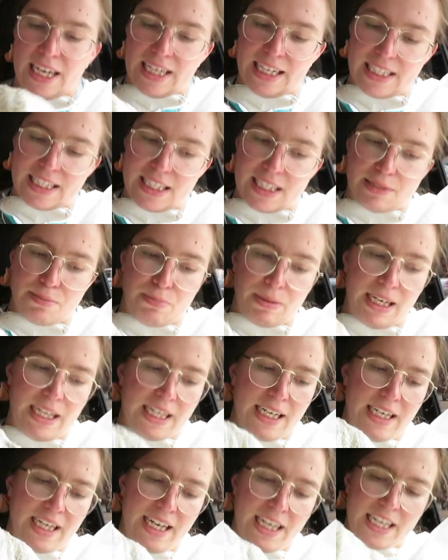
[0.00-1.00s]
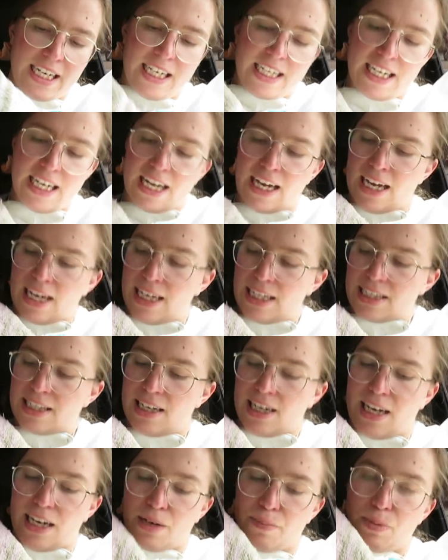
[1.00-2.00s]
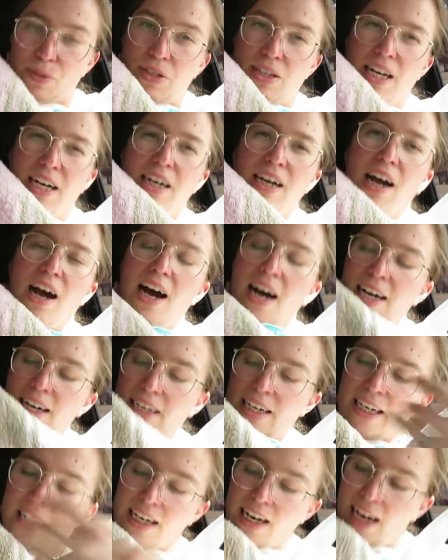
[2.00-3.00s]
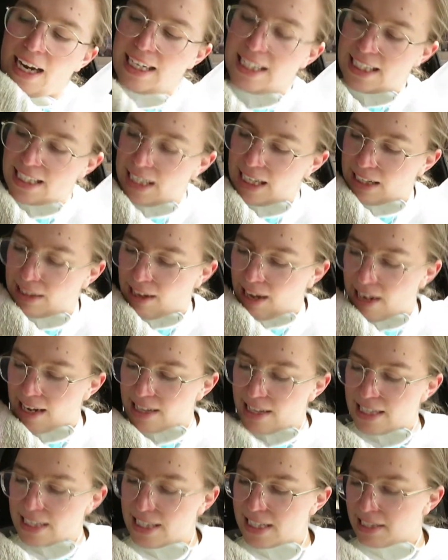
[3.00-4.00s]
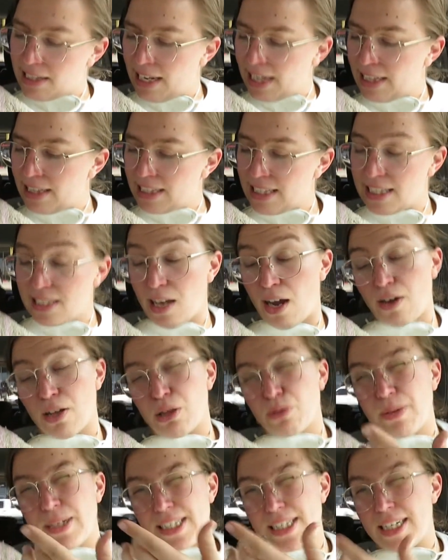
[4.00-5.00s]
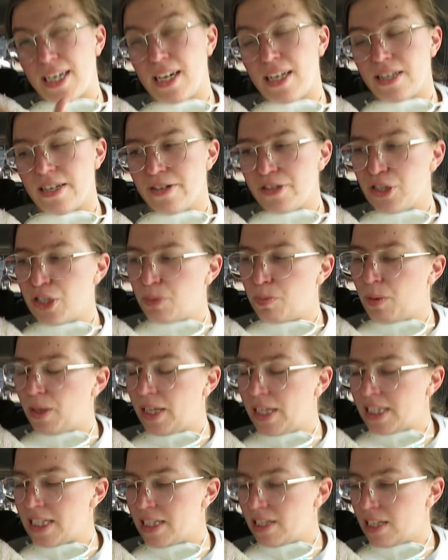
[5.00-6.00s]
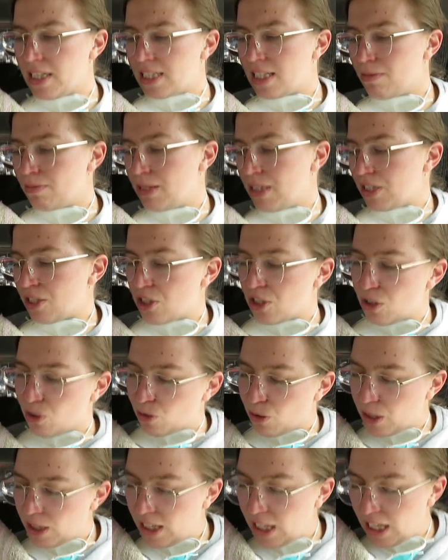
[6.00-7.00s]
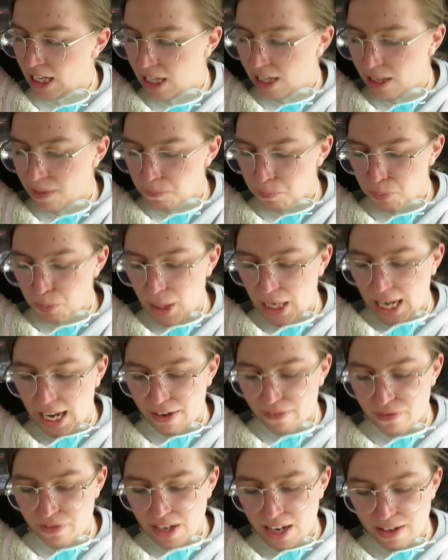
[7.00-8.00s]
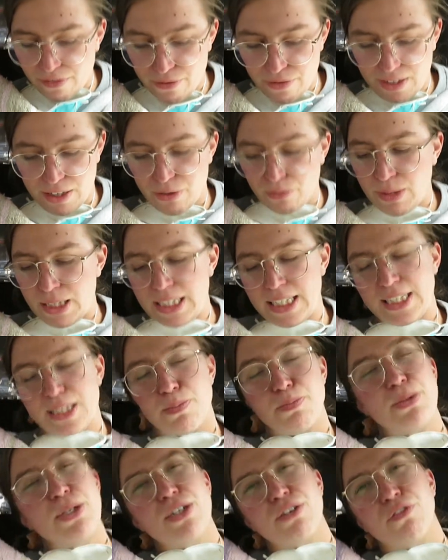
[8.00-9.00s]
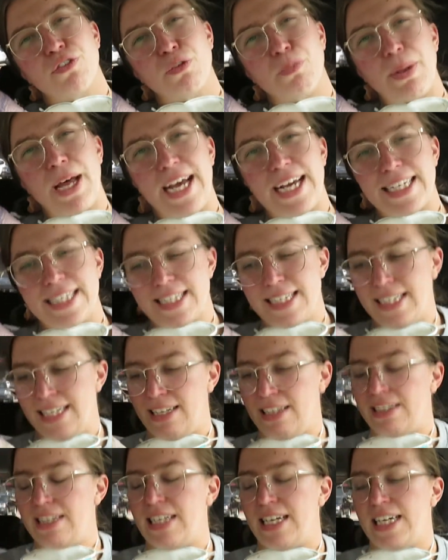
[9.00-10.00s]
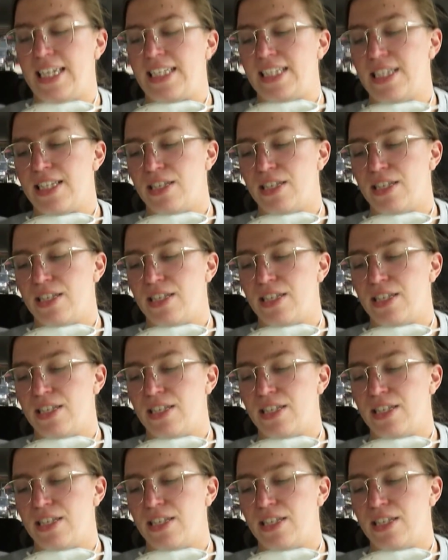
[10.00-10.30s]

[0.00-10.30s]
It's made in India. It's 100% cotton. I see a lot of these in like the Southwest colors. You probably saw some in the store, but I've not found one in this beautiful pastel yet.